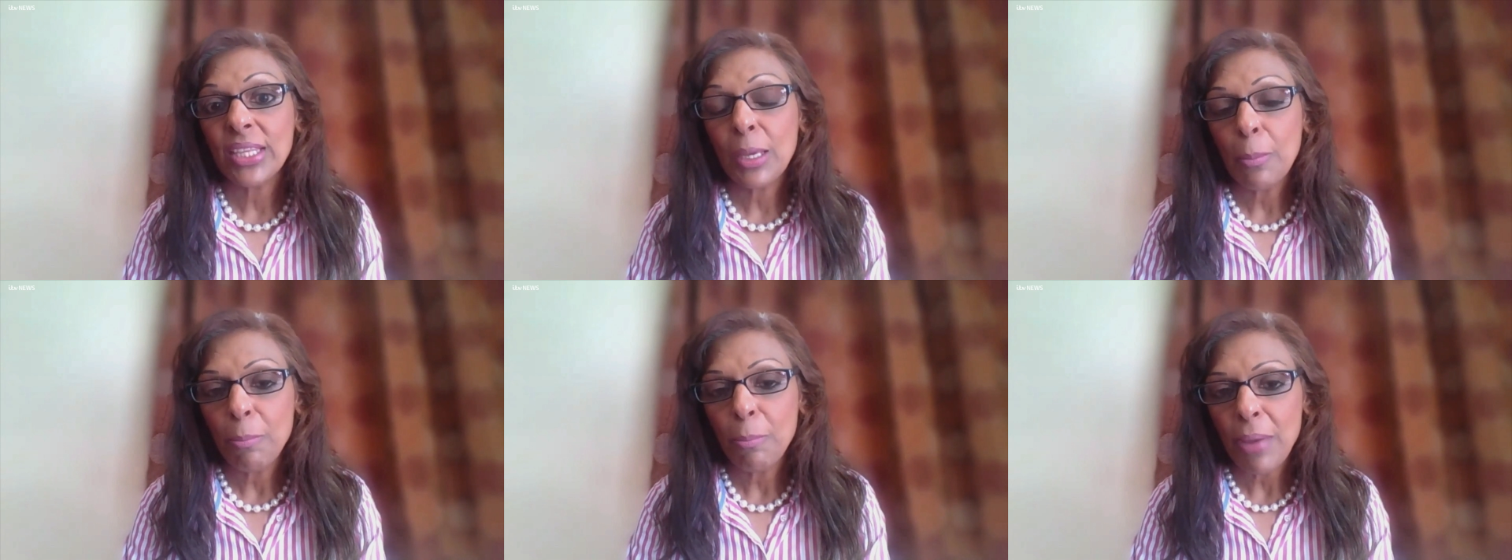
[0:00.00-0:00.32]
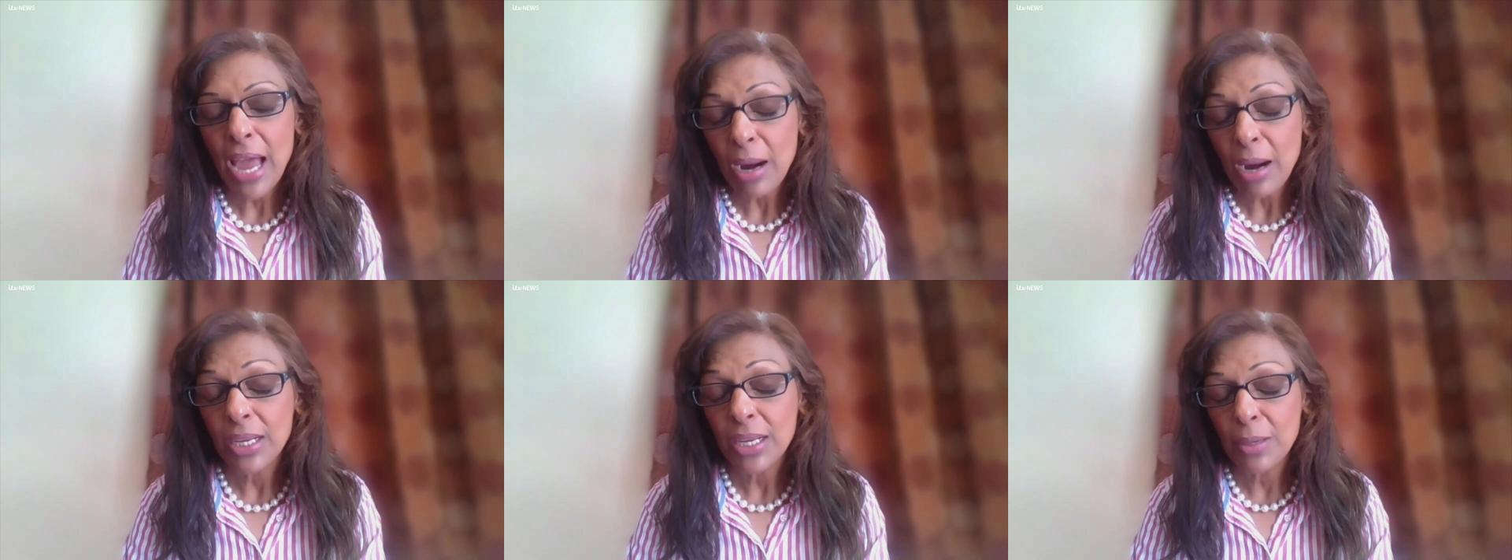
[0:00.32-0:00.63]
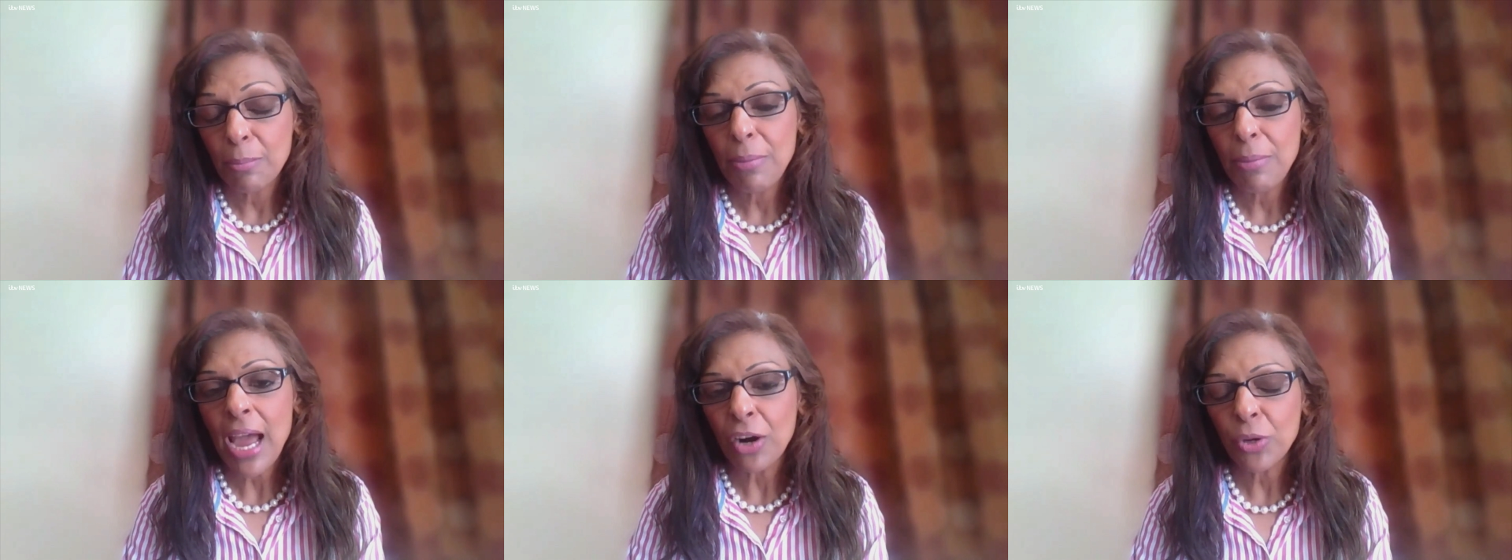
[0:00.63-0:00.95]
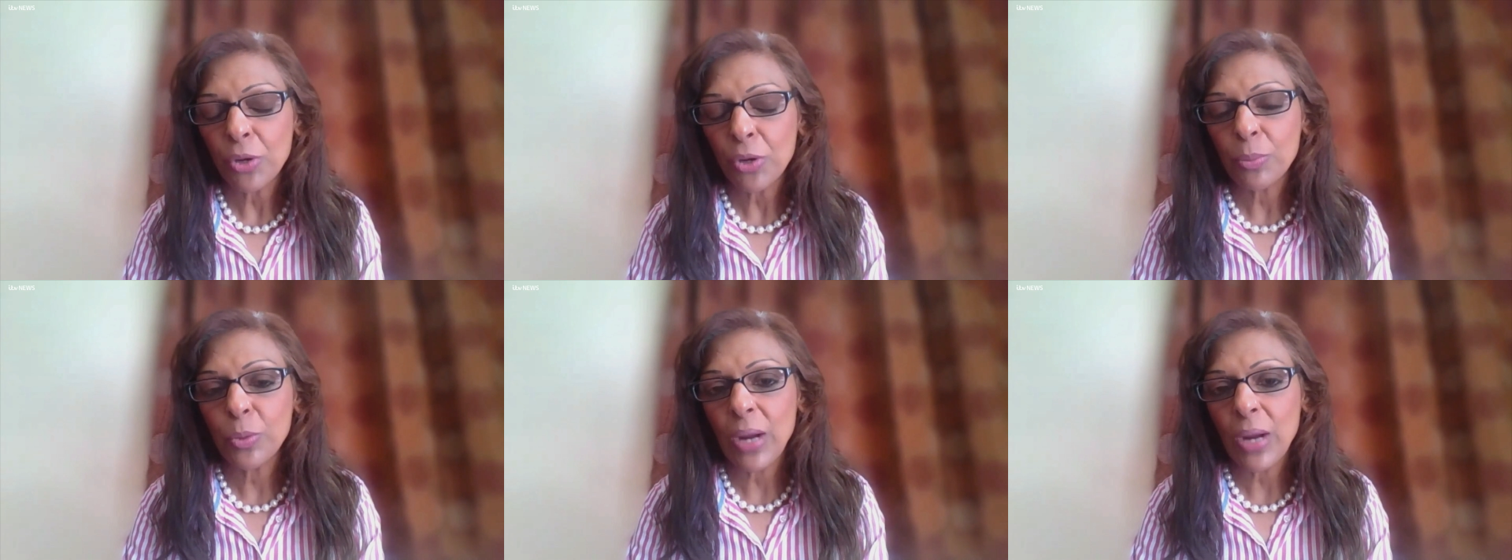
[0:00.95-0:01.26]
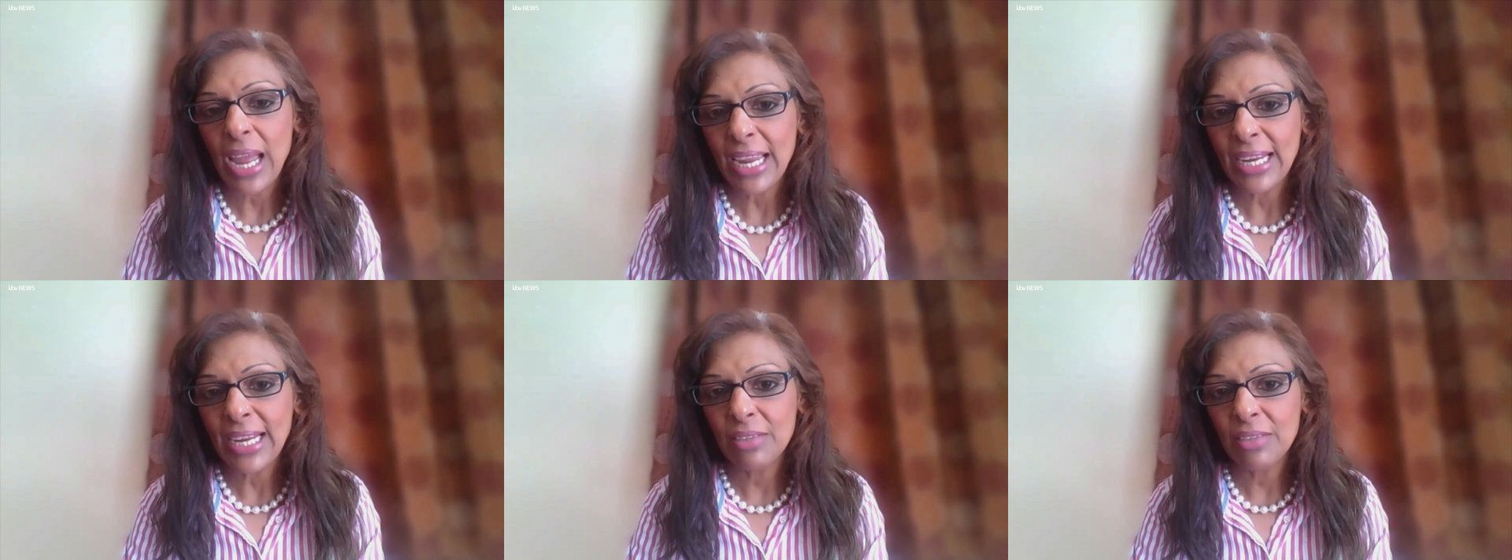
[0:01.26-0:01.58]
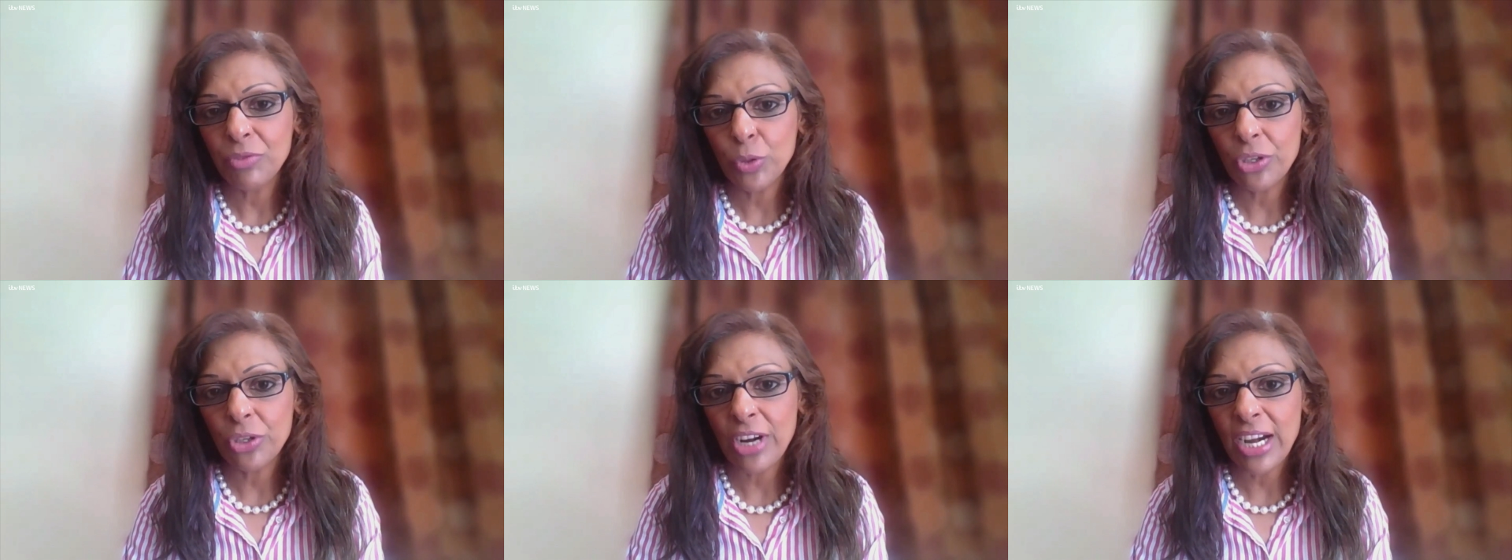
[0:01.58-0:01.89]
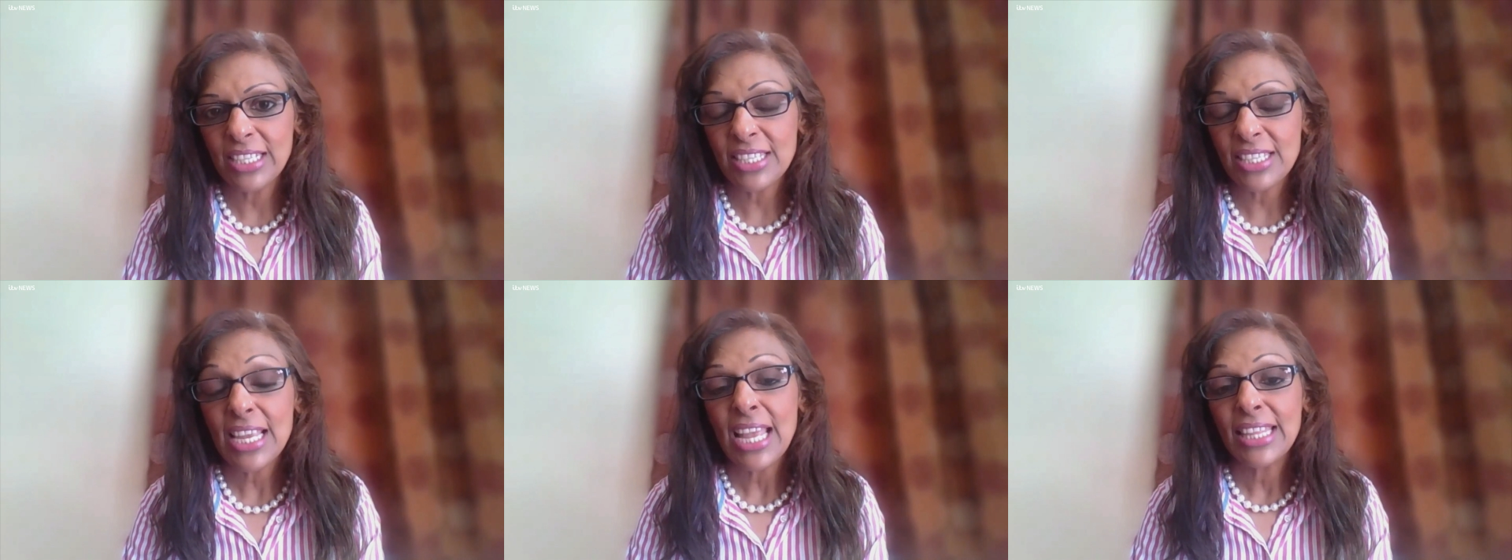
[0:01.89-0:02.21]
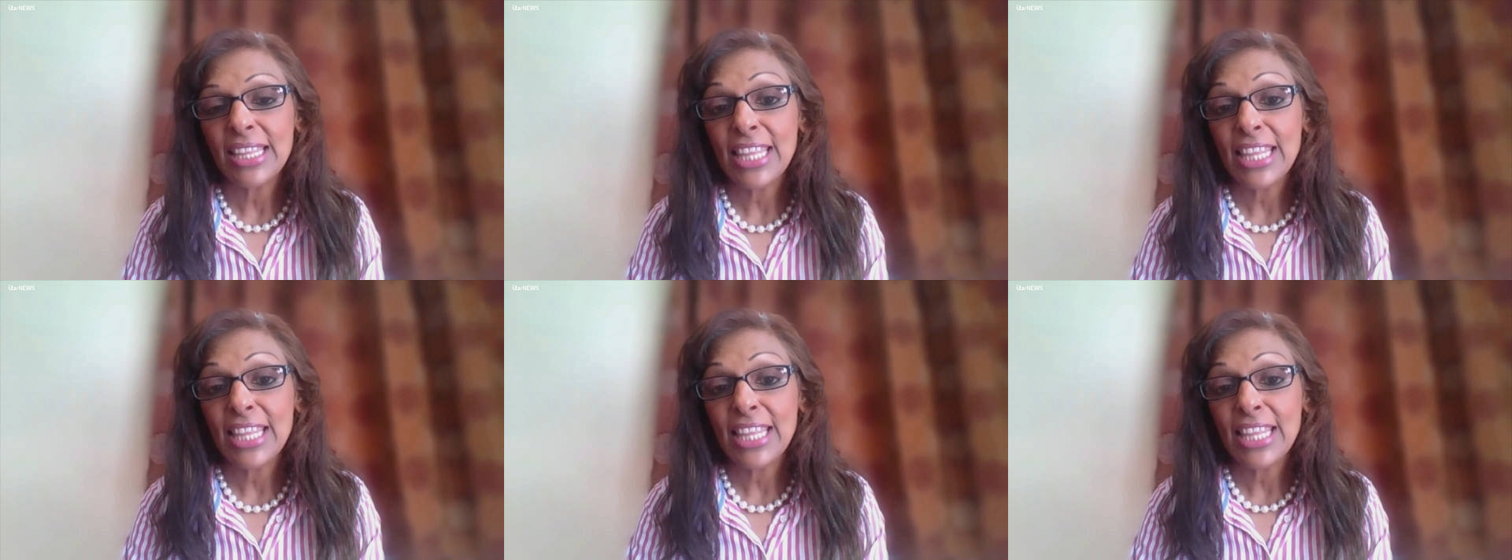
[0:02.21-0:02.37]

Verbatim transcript: compa- comparable A level grades,